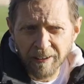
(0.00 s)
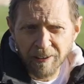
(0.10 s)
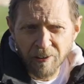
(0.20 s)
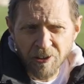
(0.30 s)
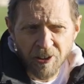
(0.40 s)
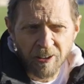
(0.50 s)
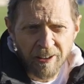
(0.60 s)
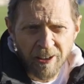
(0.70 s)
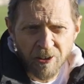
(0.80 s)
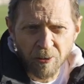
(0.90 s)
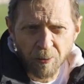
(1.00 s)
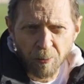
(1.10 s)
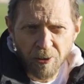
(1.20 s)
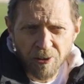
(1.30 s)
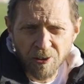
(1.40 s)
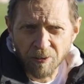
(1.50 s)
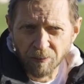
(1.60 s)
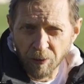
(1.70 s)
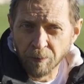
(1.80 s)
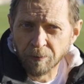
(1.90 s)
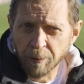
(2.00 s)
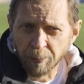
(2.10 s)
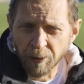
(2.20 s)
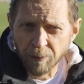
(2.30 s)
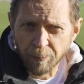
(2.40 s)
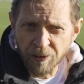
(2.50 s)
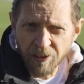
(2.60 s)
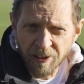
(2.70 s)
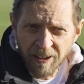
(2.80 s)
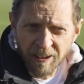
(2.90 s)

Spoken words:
there's always room for improvement.